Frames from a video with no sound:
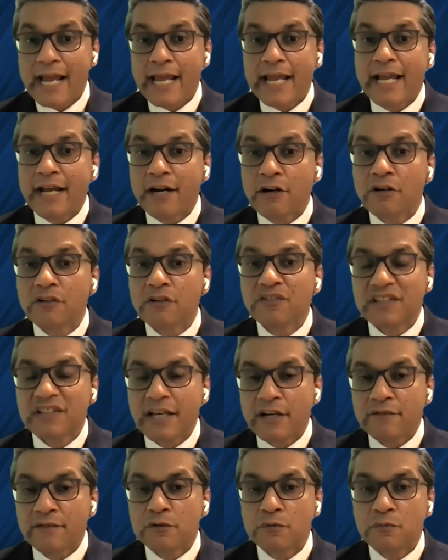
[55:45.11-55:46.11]
I err on
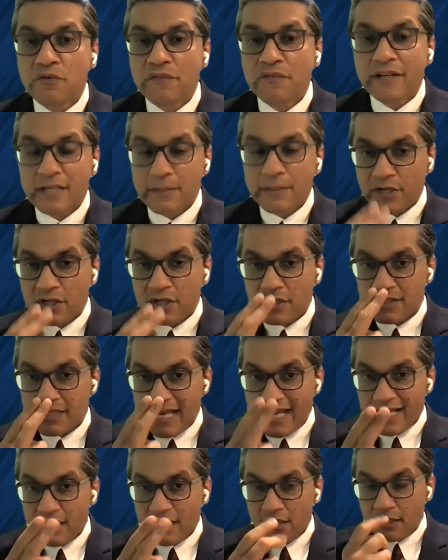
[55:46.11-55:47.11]
side of removing it because
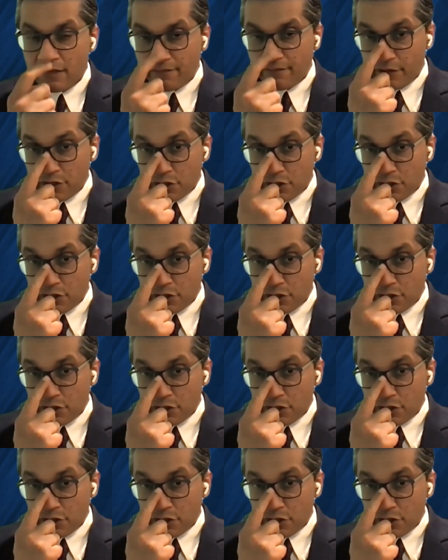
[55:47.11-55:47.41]
I cannot